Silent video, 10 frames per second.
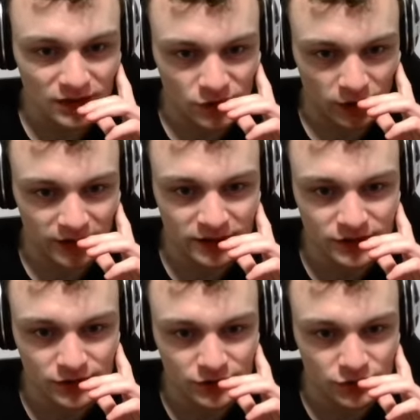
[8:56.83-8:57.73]
So I
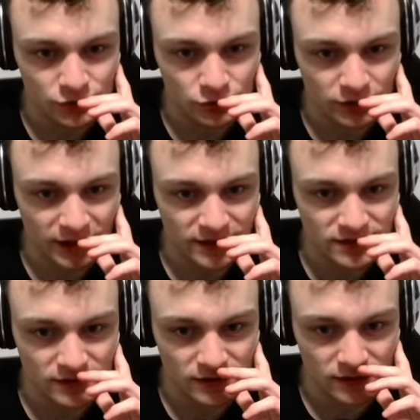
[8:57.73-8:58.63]
need to
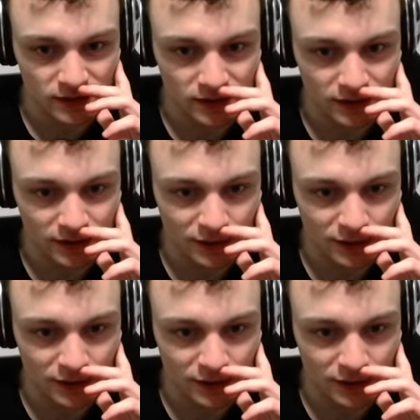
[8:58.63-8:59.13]
get the